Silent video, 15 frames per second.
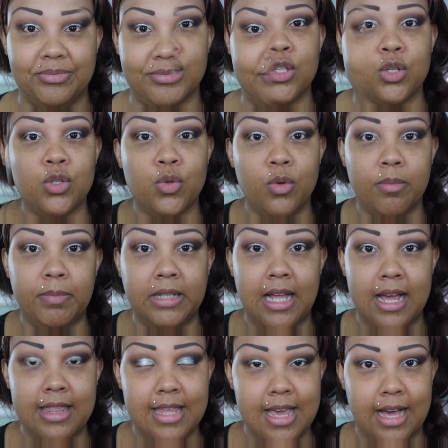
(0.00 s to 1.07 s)
So to
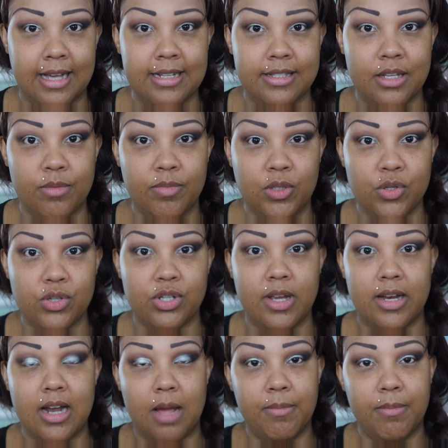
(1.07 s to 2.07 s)
apply the icy blue shade,